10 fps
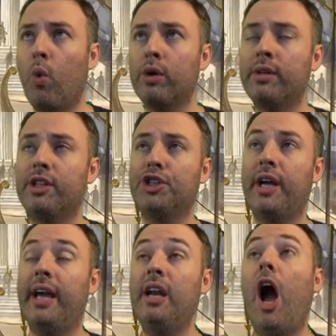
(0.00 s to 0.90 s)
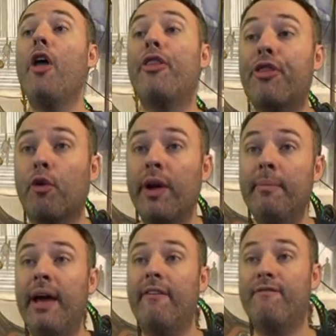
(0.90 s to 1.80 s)
Warden of the Chain, a
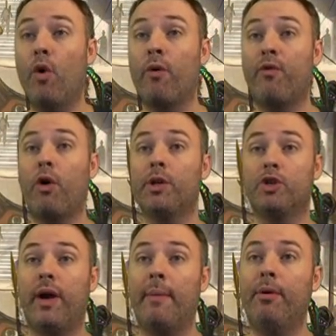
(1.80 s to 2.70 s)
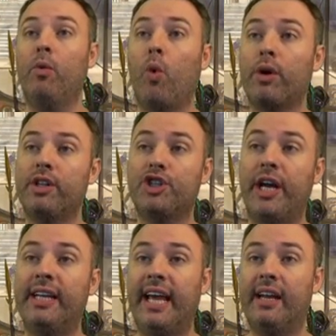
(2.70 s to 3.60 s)
three mana four four with trample. Warden of the
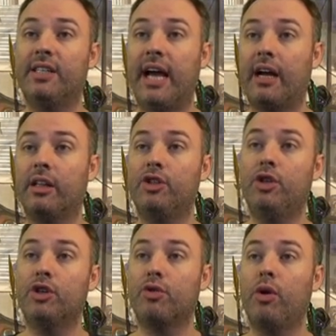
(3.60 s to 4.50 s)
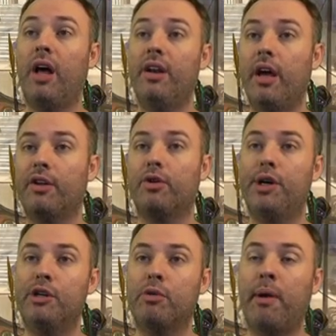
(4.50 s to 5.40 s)
Chain can't attack unless you control another
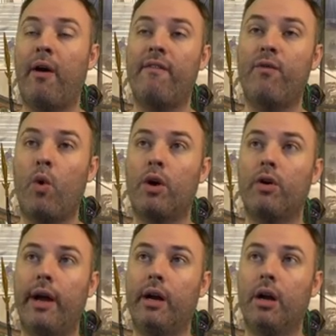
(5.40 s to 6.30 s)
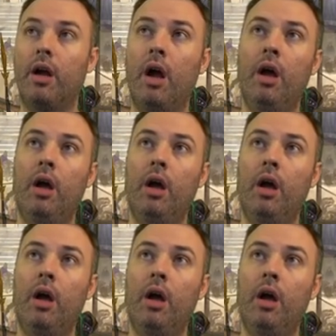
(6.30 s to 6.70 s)
creature with power four or greater.